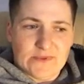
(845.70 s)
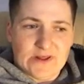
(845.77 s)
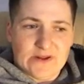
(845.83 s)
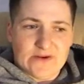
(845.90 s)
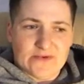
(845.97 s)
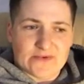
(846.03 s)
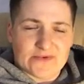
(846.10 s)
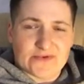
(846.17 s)
you
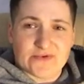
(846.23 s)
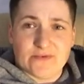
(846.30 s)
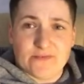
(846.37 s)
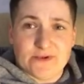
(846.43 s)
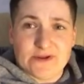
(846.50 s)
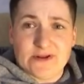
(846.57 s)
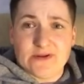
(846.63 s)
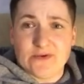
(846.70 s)
know,
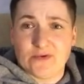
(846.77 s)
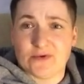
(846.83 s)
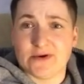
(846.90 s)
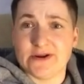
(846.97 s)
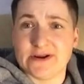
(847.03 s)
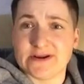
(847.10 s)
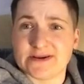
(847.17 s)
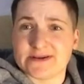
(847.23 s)
stupid and
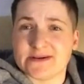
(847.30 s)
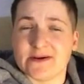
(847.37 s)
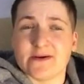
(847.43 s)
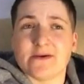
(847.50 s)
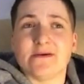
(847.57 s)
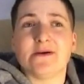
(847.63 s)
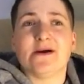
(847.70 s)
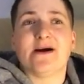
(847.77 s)
annoying. So
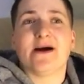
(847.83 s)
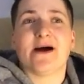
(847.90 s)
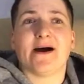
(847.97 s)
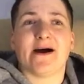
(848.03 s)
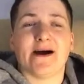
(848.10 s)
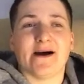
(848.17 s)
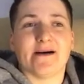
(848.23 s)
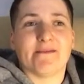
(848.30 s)

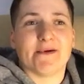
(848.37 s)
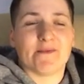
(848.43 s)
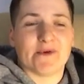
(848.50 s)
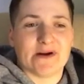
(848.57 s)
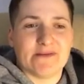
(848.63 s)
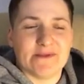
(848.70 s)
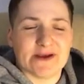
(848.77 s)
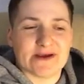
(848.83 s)
um, I
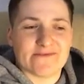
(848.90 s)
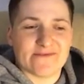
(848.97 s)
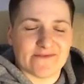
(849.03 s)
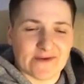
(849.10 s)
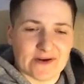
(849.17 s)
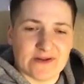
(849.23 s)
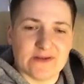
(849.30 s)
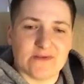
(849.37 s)
want to make it
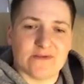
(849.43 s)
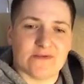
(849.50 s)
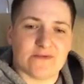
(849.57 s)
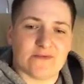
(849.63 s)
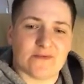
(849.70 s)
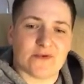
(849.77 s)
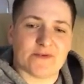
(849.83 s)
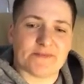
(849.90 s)
fun and
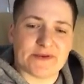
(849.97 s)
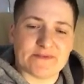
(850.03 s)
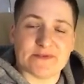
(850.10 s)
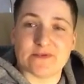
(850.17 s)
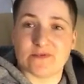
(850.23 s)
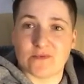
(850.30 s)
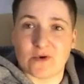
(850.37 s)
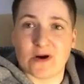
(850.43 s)
where
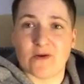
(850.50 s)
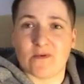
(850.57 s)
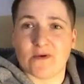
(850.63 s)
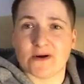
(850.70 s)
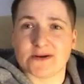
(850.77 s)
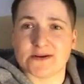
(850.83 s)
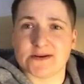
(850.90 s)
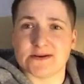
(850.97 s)
people would want to
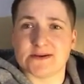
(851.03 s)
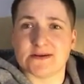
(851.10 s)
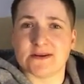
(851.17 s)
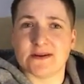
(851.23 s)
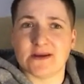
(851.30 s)
watch it.